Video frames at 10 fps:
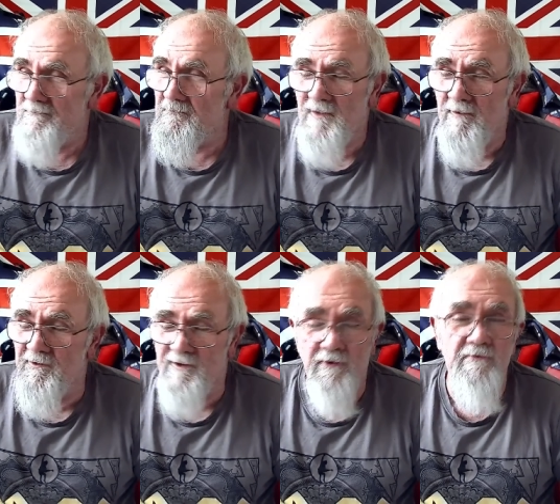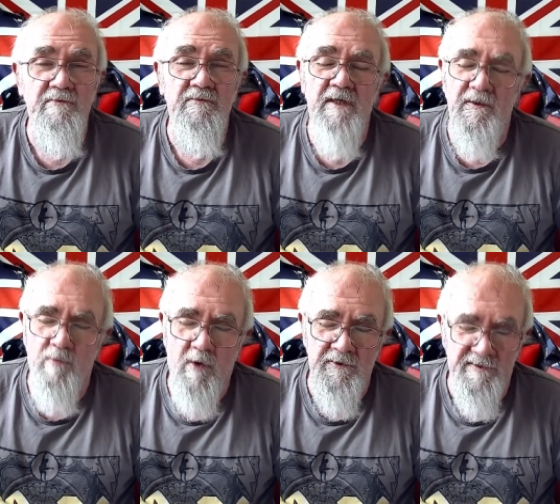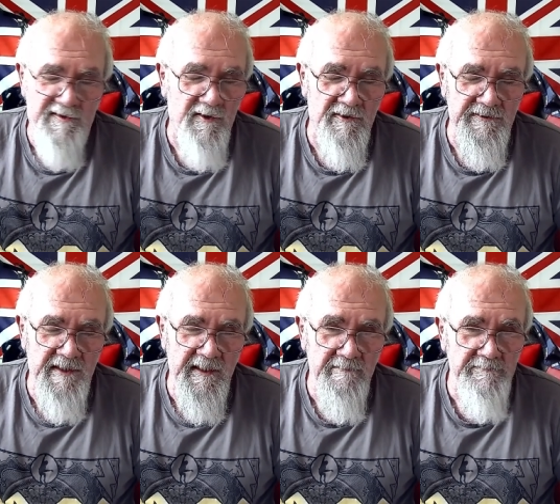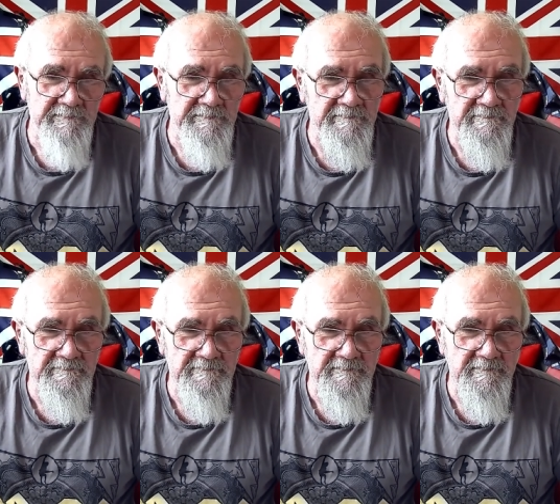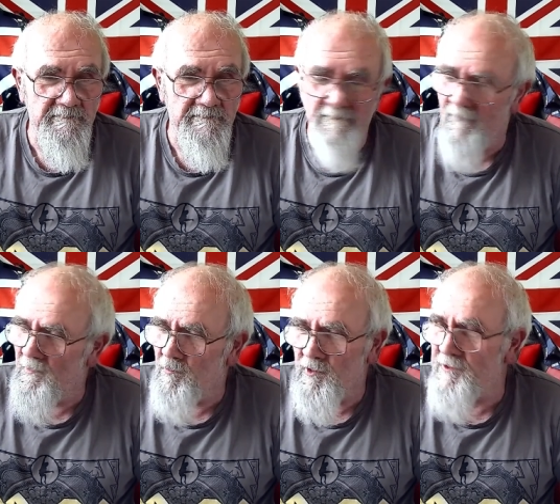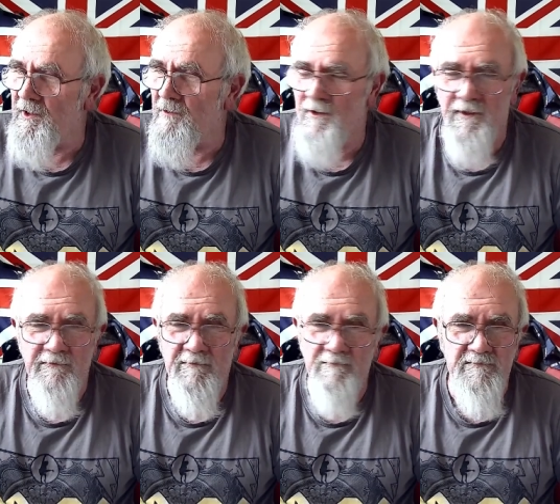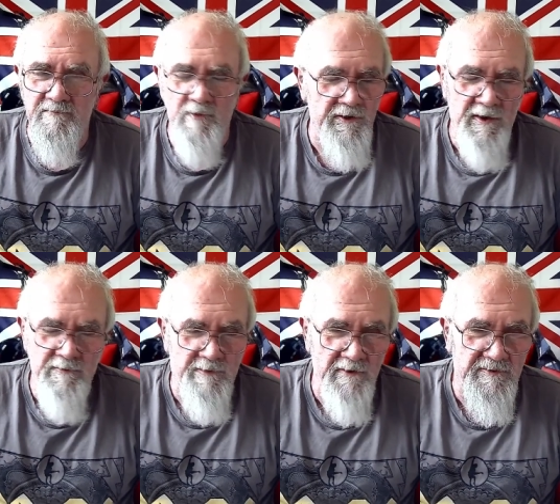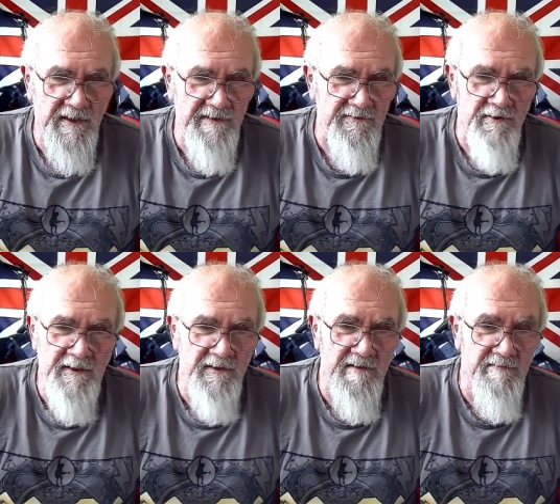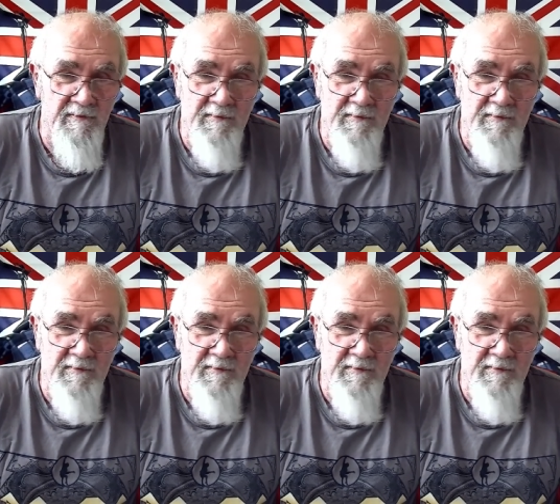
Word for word: There was only one side there. There weren't no other, weren't no protests or anything from